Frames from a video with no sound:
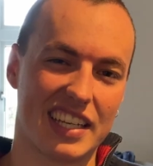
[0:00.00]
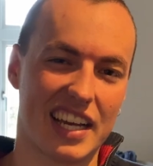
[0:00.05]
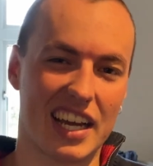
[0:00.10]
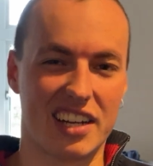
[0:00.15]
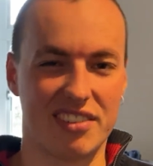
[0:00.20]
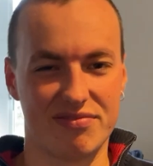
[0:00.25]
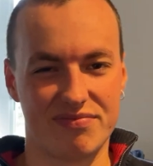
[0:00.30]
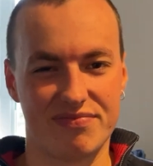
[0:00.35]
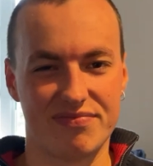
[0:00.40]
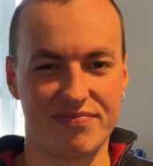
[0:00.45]
Yeah.
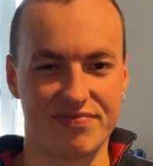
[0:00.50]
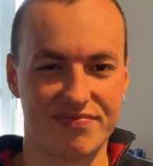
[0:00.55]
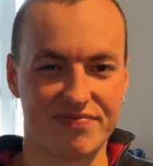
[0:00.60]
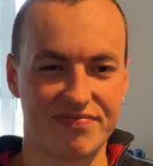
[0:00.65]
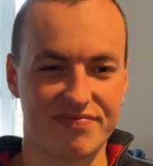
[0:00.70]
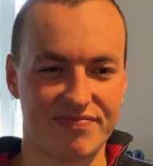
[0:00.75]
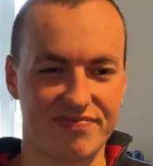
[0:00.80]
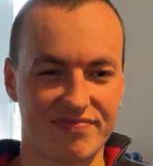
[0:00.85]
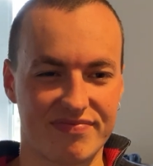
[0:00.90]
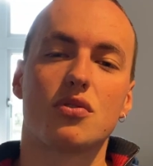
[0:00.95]

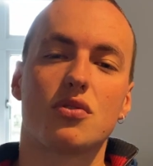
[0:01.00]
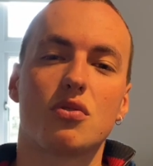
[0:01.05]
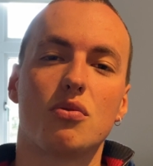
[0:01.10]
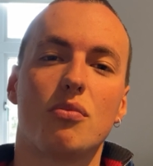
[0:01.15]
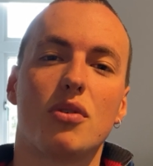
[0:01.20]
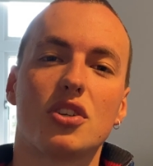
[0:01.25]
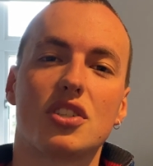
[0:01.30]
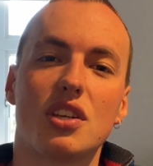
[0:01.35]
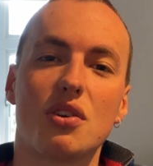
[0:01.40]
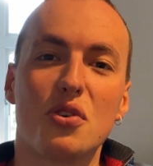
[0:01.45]
To a
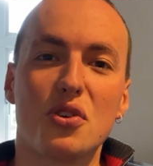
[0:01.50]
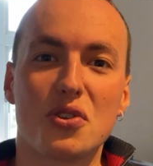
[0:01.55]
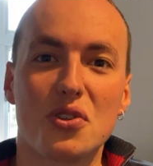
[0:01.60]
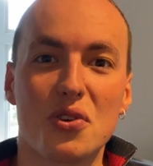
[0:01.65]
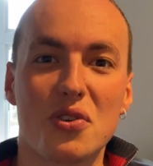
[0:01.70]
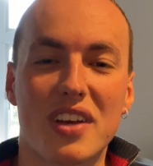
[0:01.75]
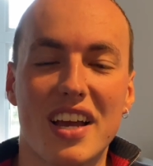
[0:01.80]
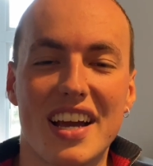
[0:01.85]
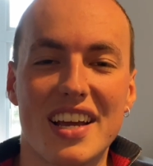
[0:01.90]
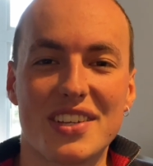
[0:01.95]
more serious
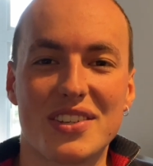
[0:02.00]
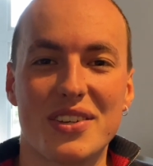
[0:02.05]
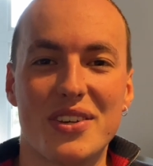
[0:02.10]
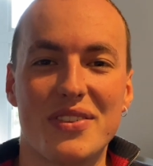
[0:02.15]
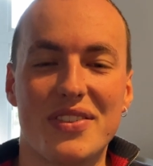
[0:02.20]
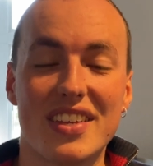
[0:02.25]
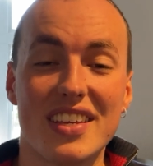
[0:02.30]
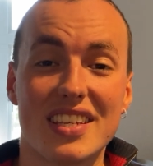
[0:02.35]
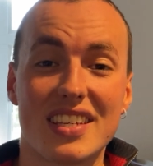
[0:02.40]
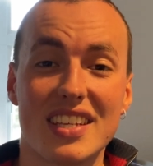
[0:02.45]
note, guys,
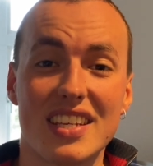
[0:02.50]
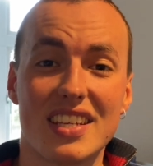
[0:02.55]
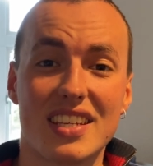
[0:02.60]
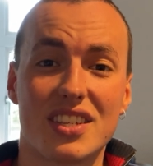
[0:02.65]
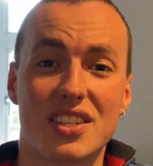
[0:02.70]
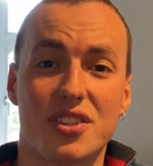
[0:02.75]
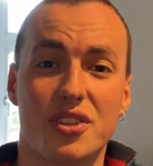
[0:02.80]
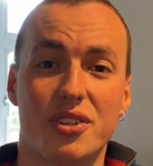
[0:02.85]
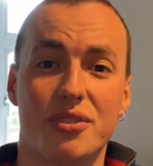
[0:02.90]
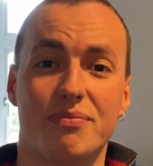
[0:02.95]
this
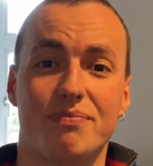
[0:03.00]
is